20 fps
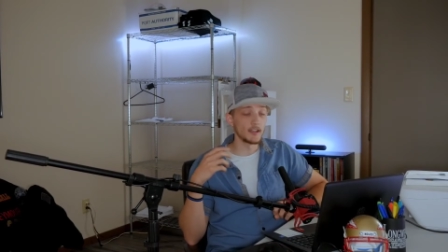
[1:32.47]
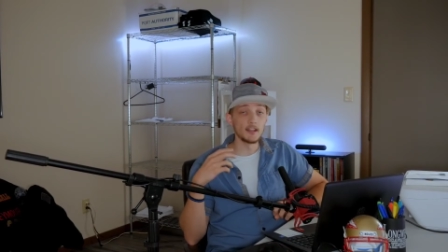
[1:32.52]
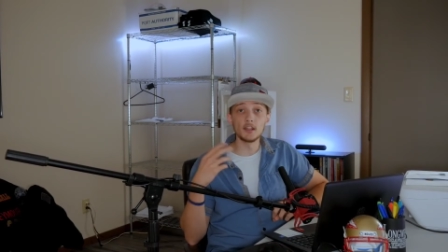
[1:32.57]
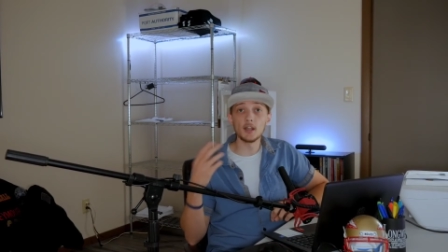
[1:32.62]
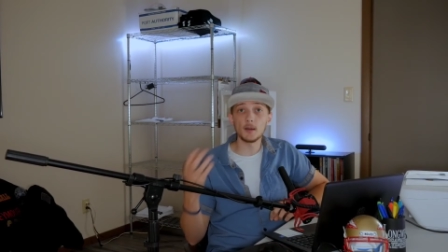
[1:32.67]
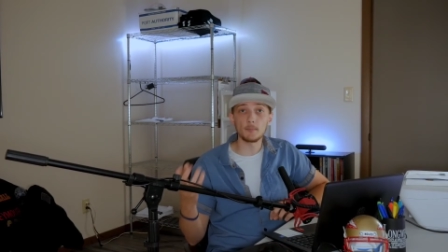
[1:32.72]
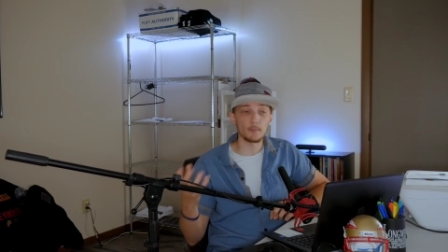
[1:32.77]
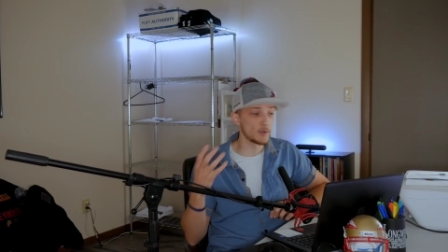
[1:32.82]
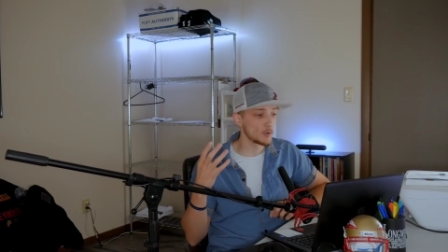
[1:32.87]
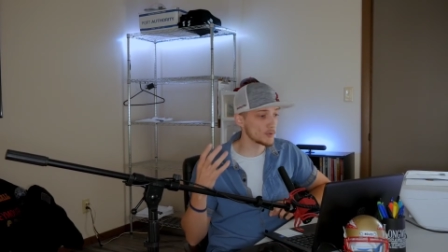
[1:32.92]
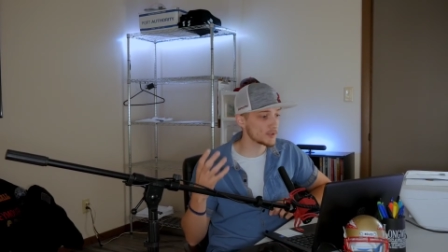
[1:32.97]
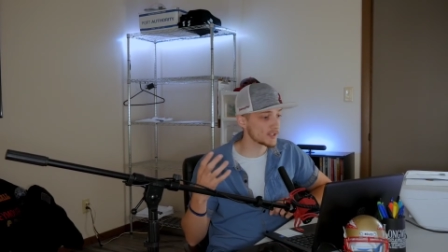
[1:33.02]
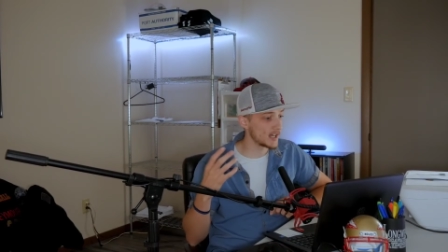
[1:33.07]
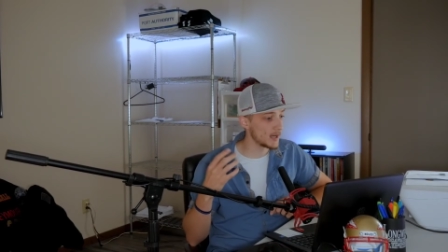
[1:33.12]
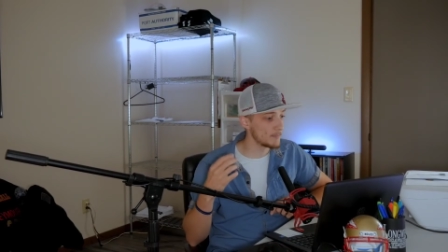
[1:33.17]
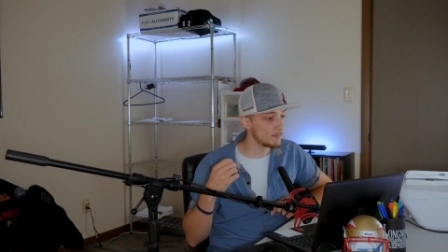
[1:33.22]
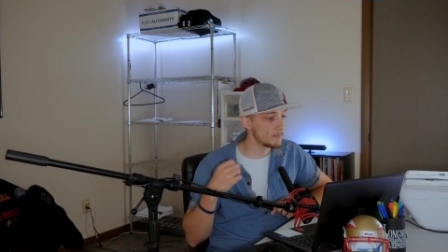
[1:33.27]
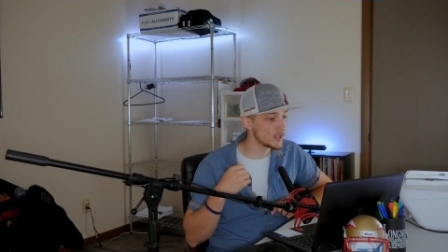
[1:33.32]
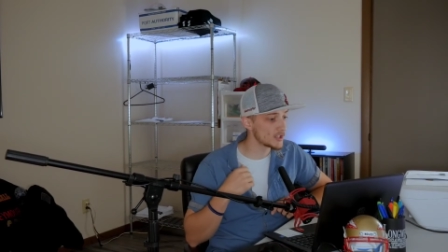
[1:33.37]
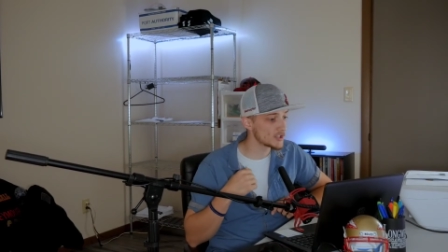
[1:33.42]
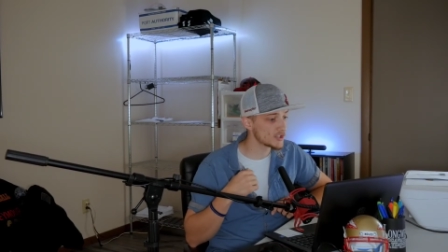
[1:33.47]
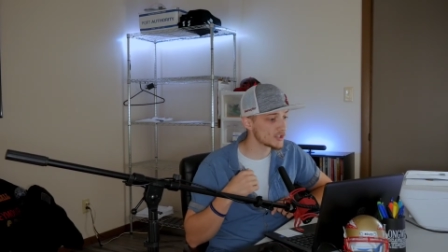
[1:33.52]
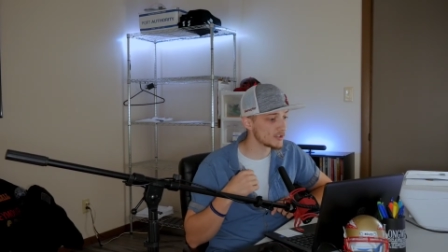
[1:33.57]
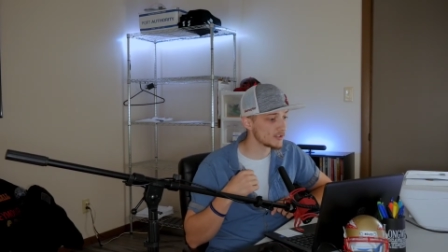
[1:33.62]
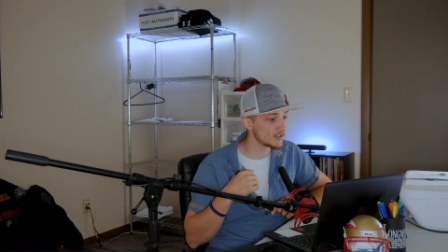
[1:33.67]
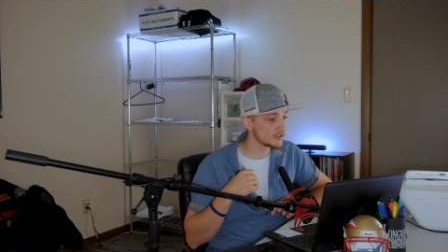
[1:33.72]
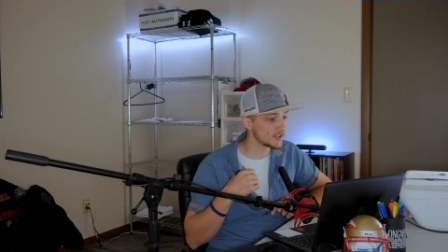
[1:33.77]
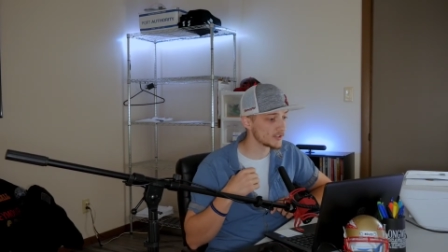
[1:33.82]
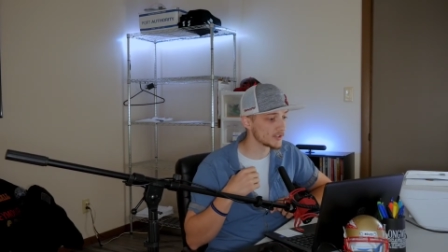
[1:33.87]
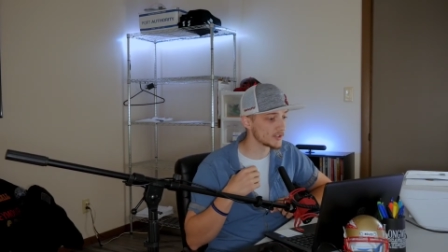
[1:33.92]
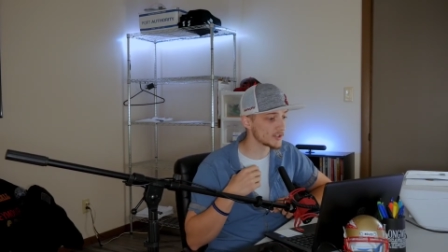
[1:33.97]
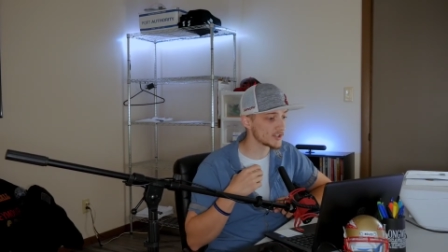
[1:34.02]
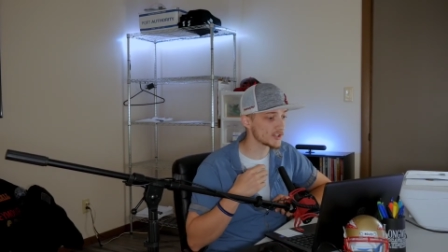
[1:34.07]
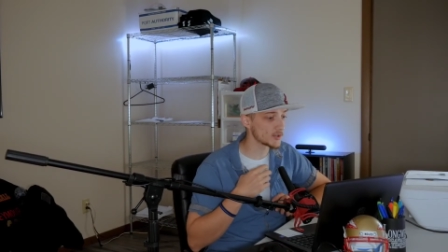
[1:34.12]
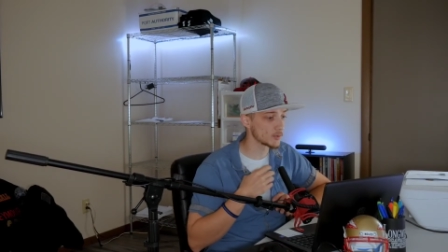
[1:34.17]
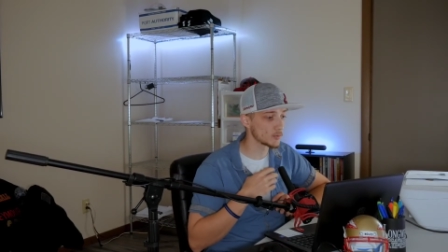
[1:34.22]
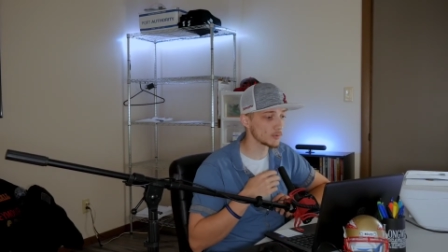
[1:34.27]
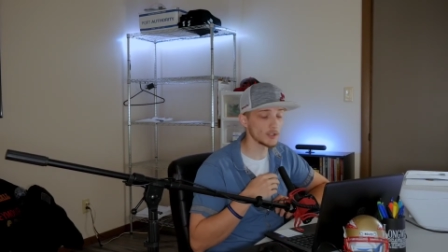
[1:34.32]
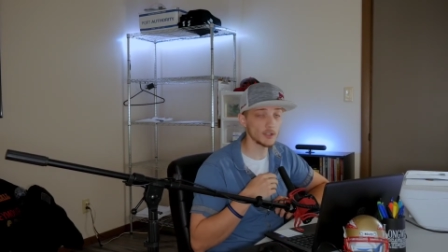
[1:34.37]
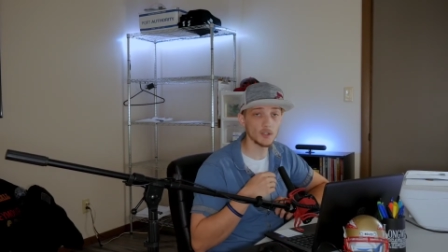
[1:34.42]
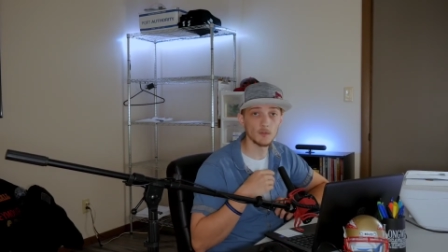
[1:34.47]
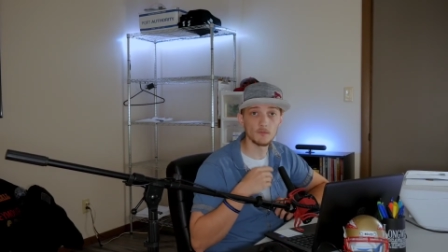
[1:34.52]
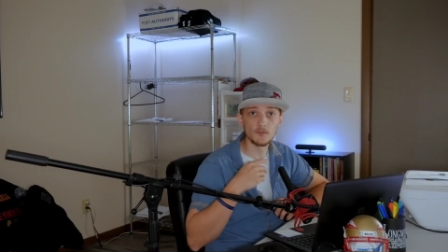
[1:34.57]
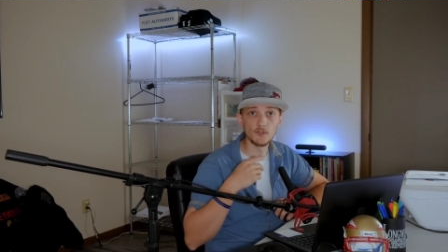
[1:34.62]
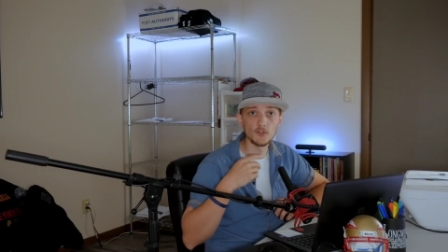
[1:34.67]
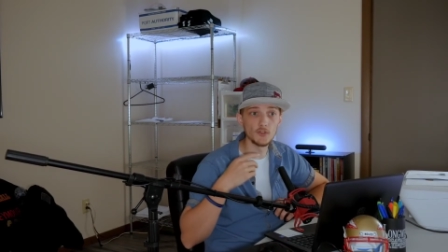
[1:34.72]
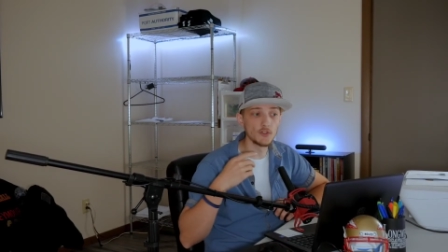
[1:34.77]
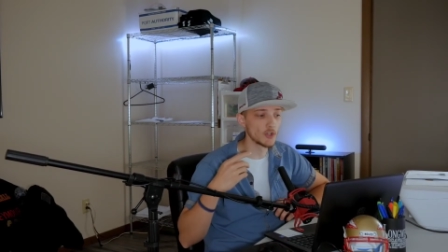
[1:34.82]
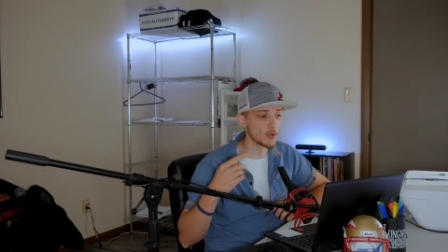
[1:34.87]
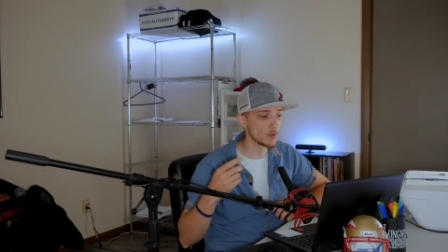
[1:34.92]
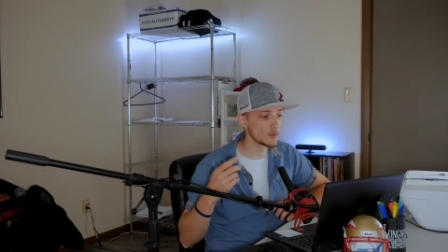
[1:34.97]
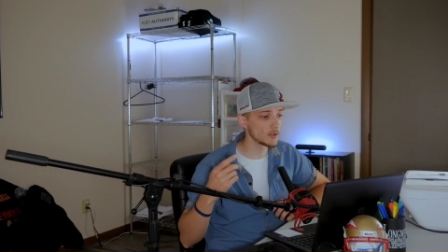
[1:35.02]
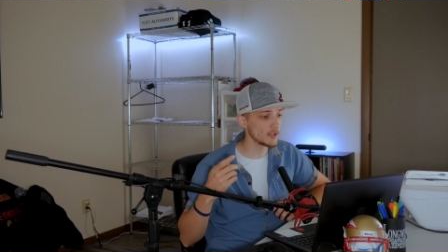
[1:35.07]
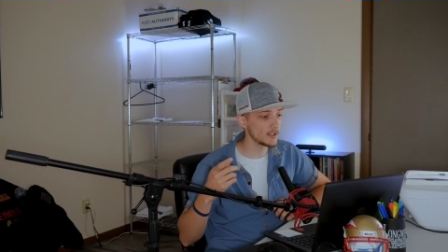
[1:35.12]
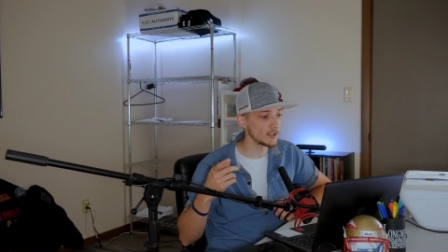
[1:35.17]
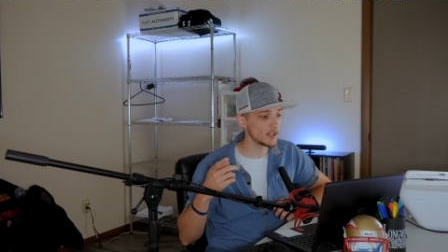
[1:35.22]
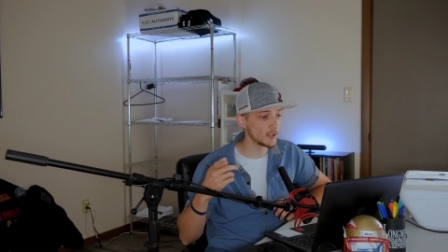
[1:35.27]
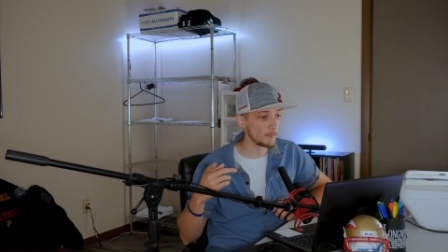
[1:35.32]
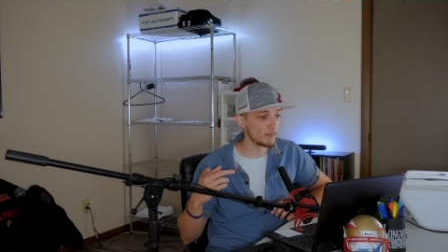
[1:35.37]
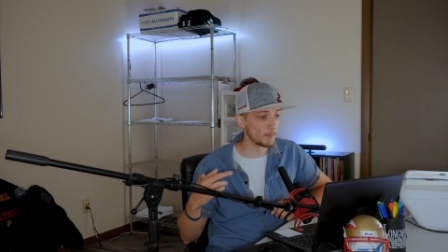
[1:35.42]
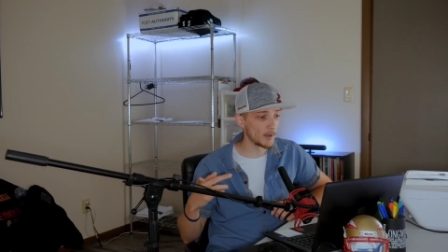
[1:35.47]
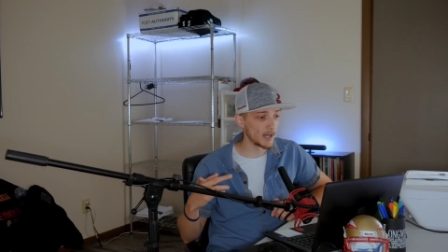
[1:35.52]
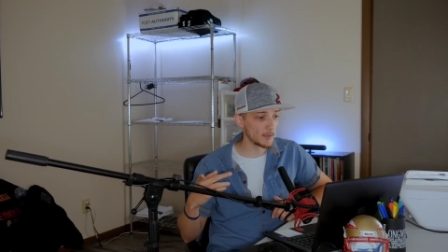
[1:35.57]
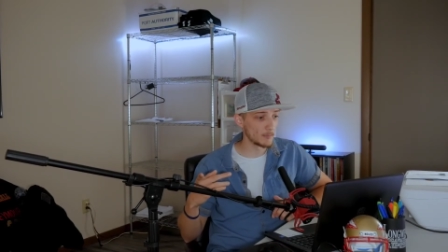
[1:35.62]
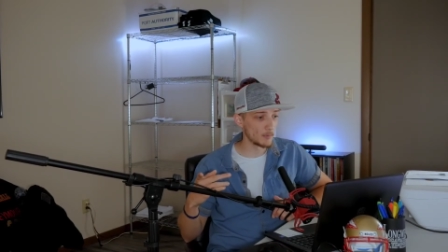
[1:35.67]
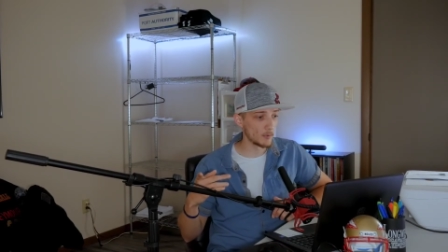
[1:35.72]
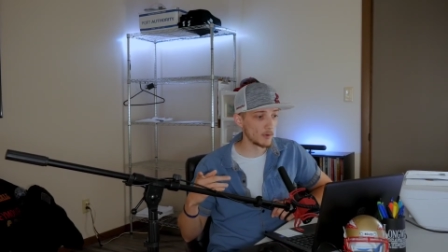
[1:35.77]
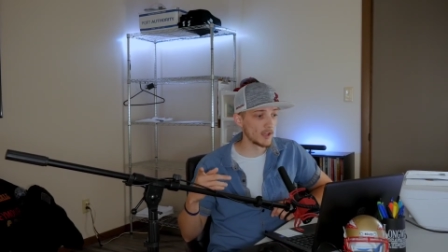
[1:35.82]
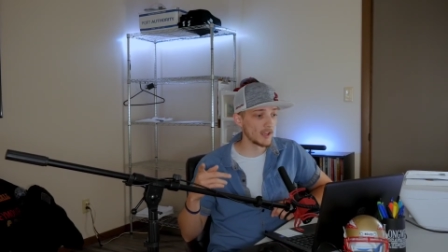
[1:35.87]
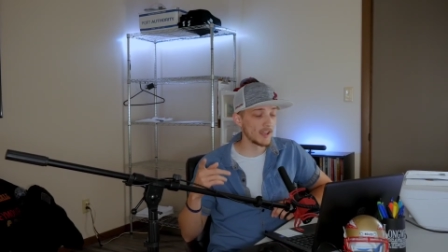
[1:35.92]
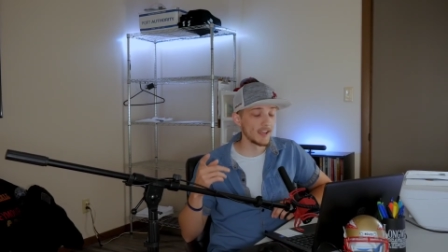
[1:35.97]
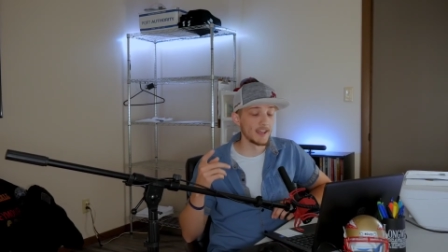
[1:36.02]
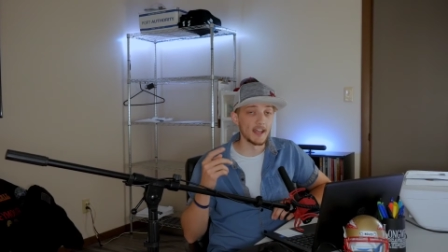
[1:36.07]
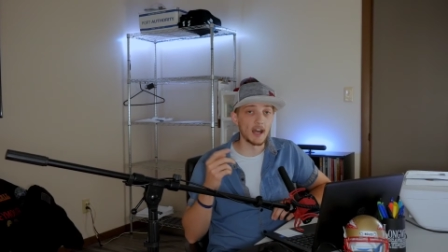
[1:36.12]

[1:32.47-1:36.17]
In that post, I mentioned that the story of Jonah in the Bible